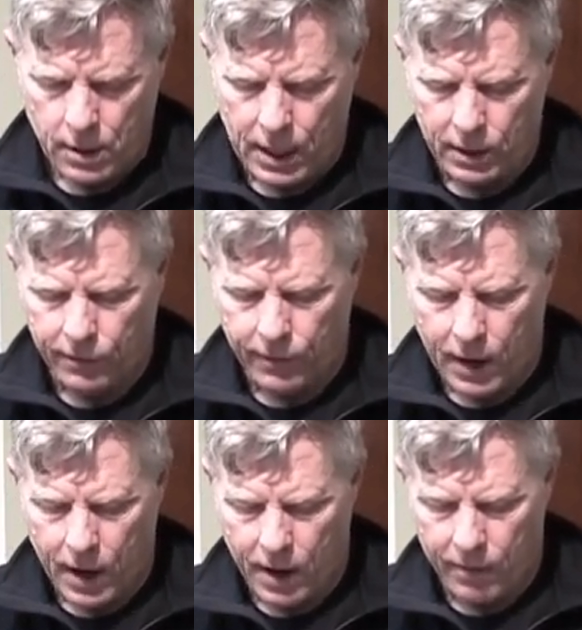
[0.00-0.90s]
That's
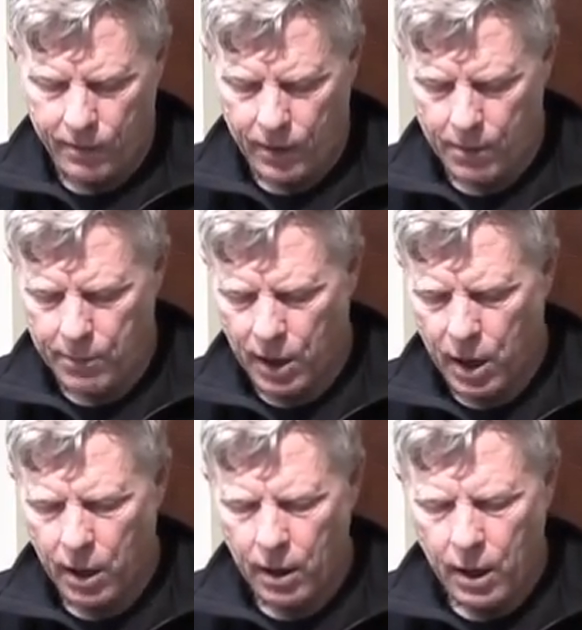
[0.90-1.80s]
5B.
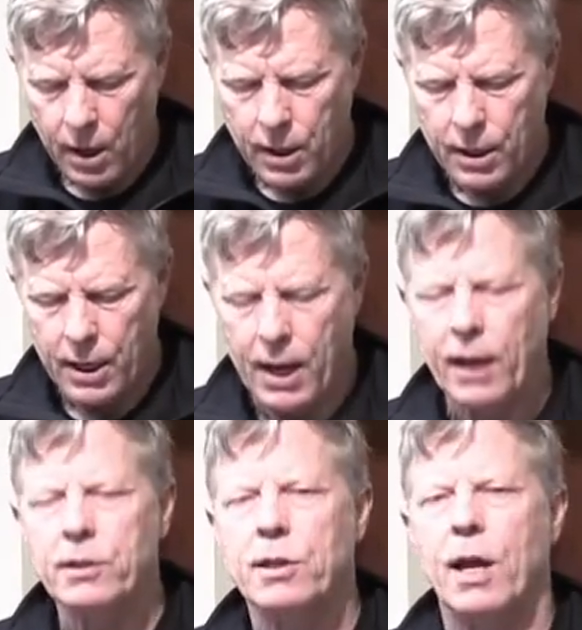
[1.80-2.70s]
The
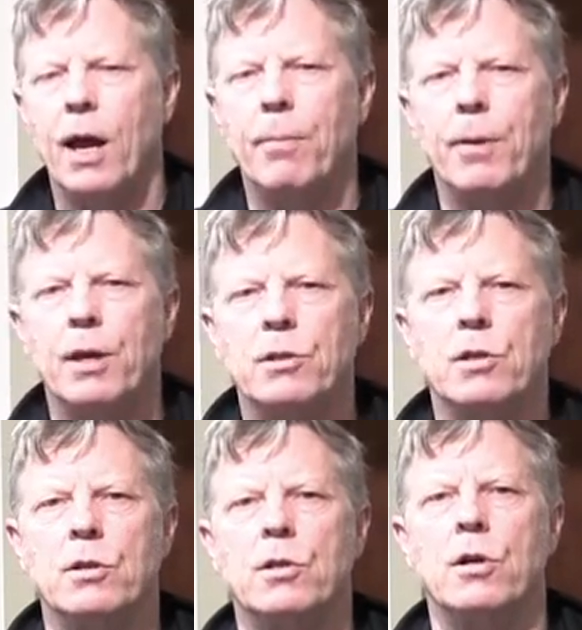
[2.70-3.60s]
next step is
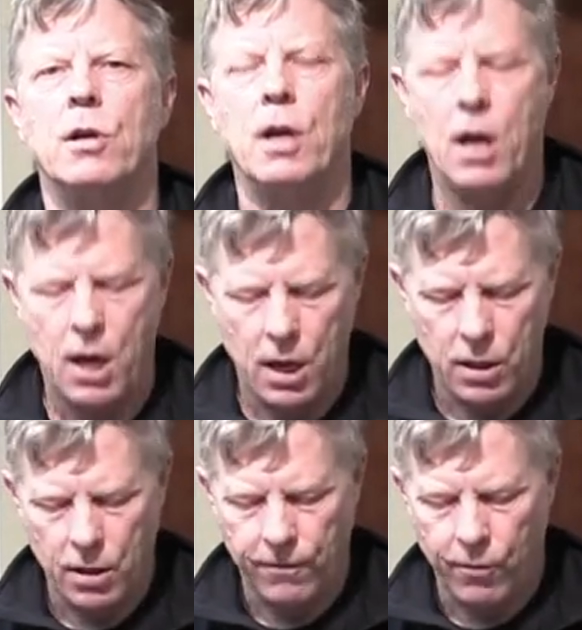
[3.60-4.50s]
to turn
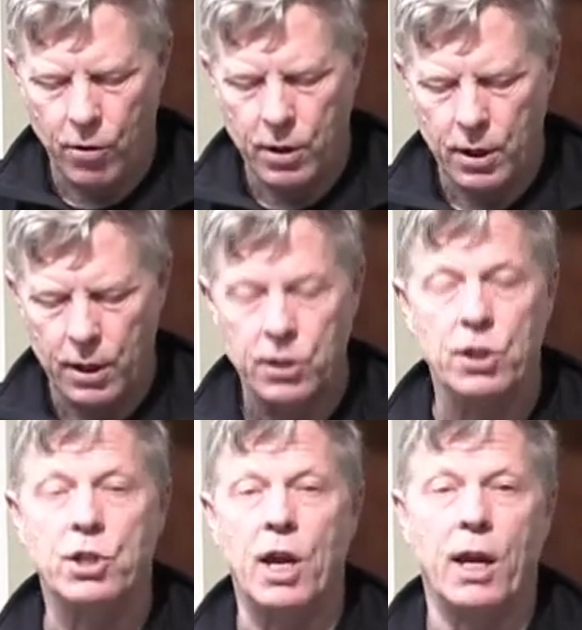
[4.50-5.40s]
on is
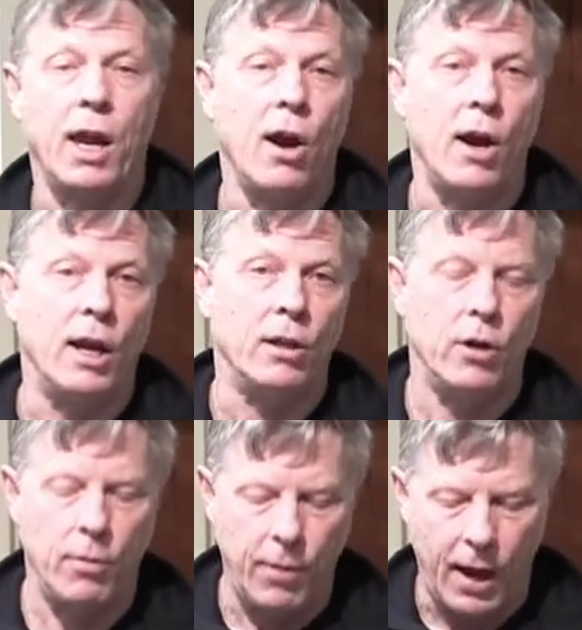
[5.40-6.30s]
to check air
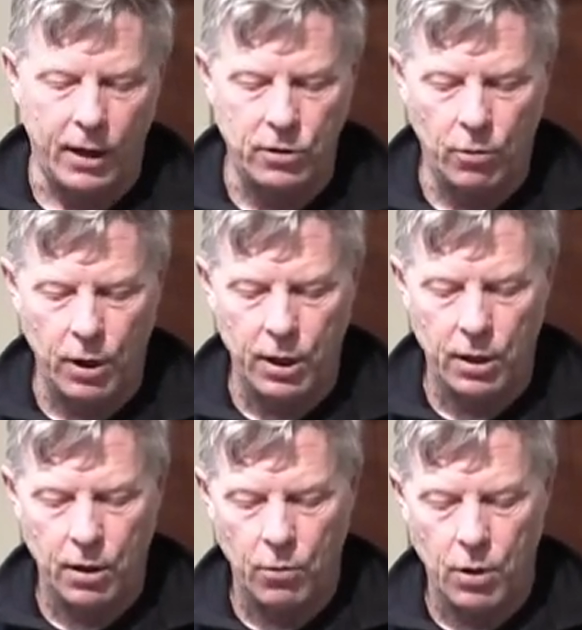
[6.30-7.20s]
handler impact. So
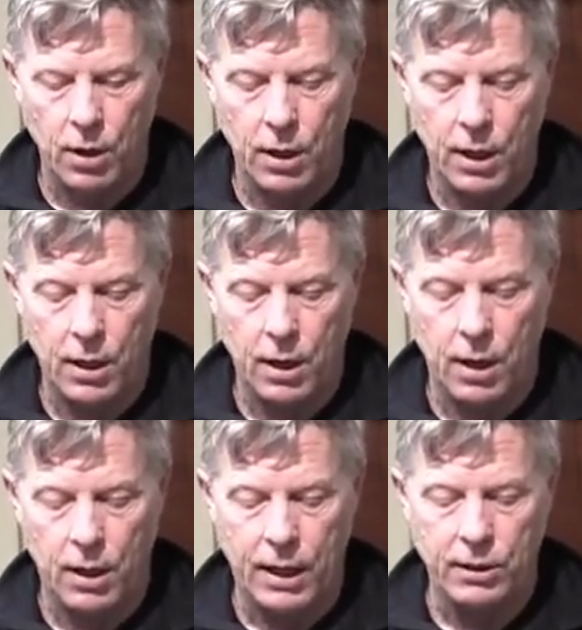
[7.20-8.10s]

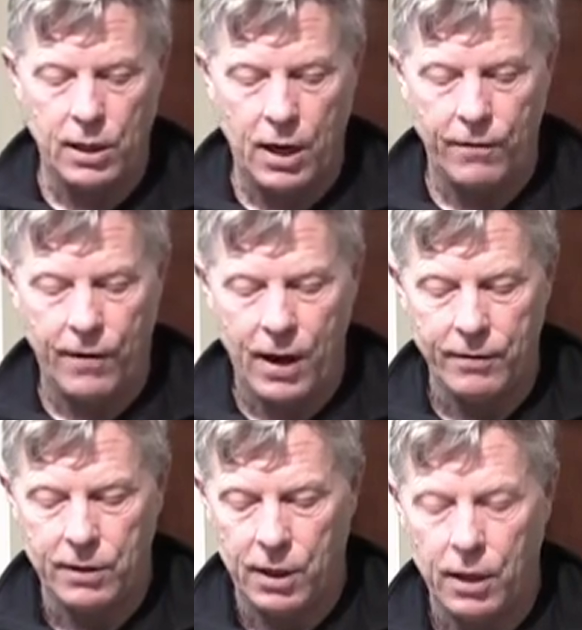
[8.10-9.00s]
that's line
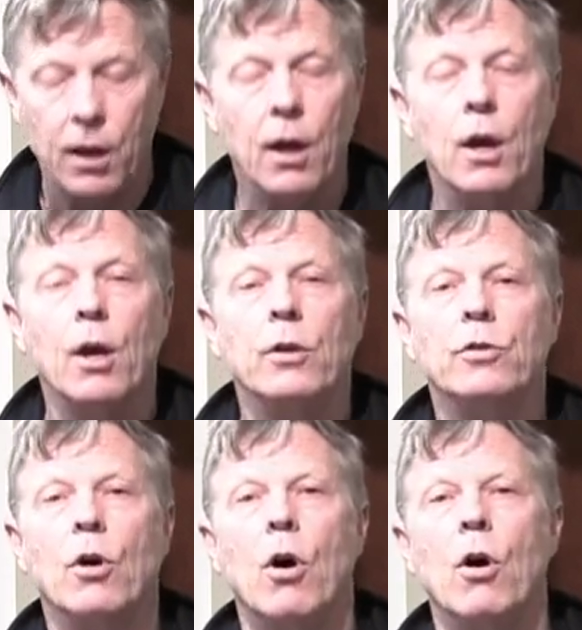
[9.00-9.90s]
5C.
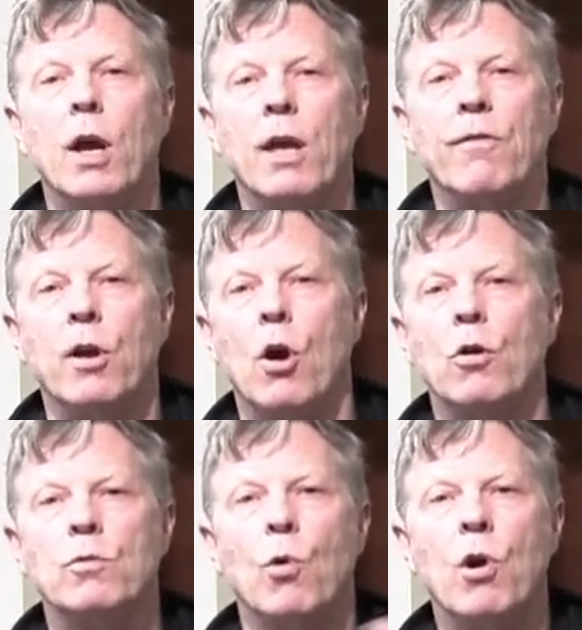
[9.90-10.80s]
So if it
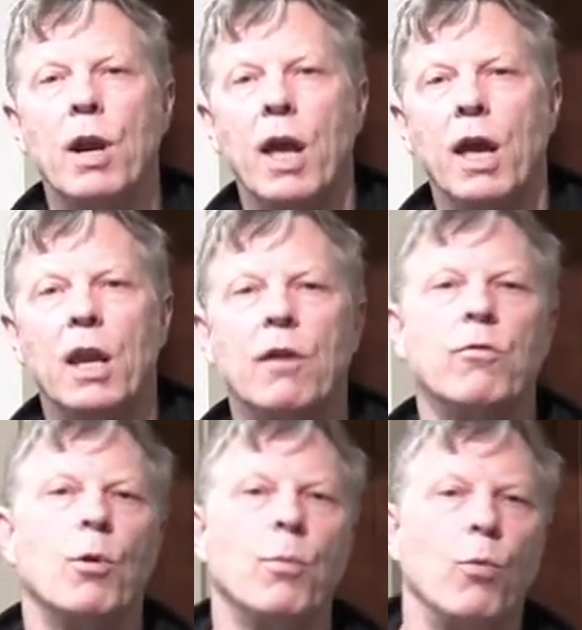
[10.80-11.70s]
goes more negative,
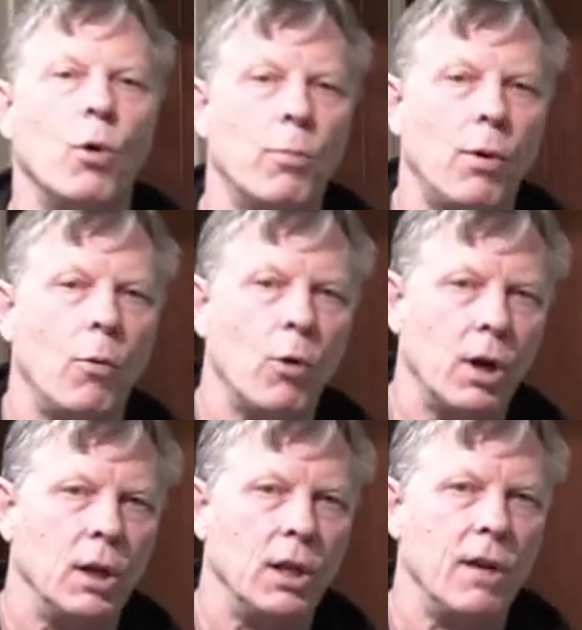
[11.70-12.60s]
we're
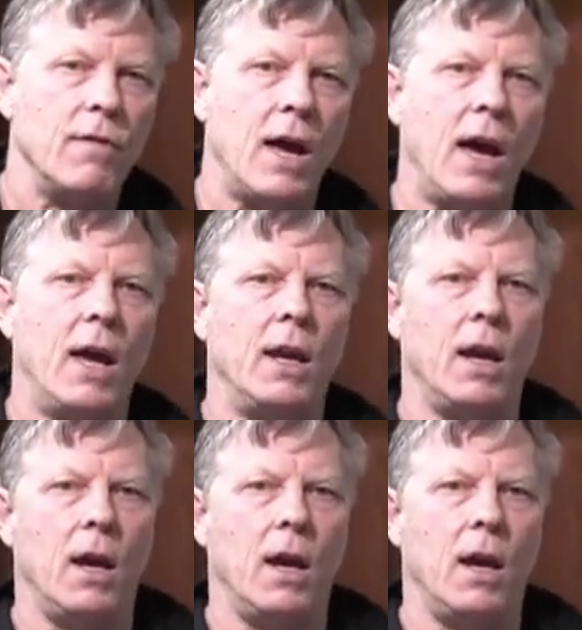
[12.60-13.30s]
going to leave that